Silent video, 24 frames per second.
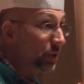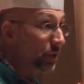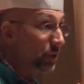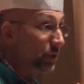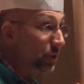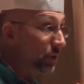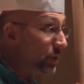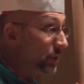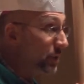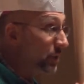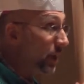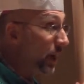
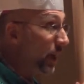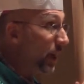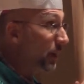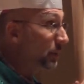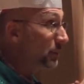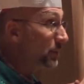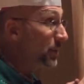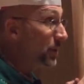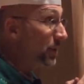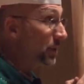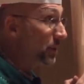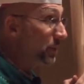Good
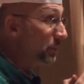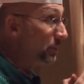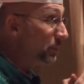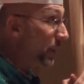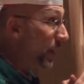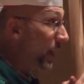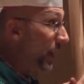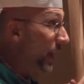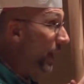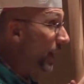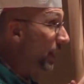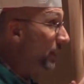times and in
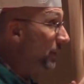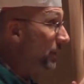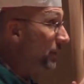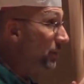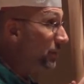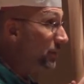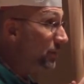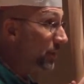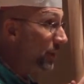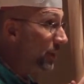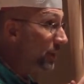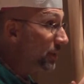bad, in
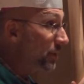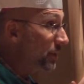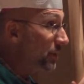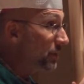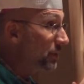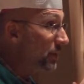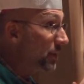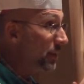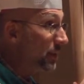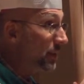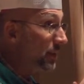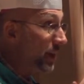
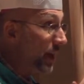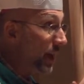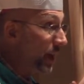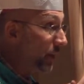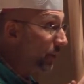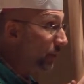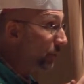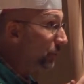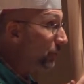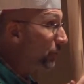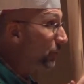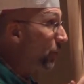sickness and in
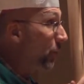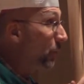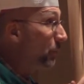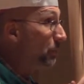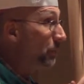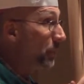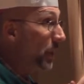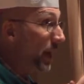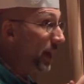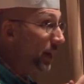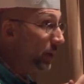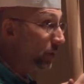health, no
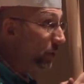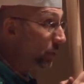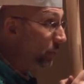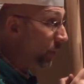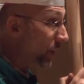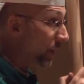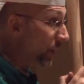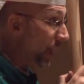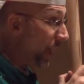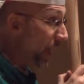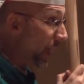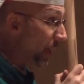matter
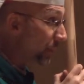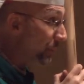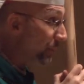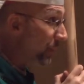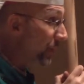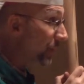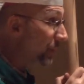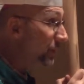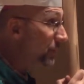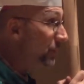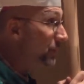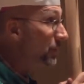what
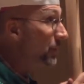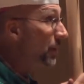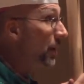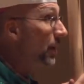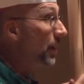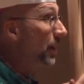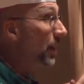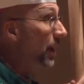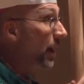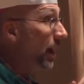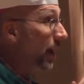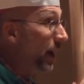happens,
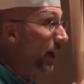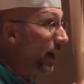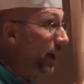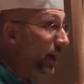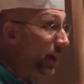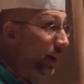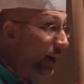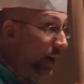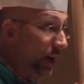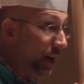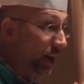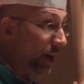
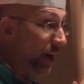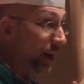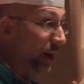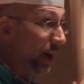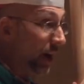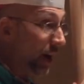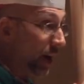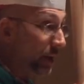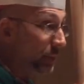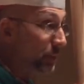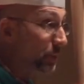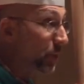
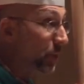I'm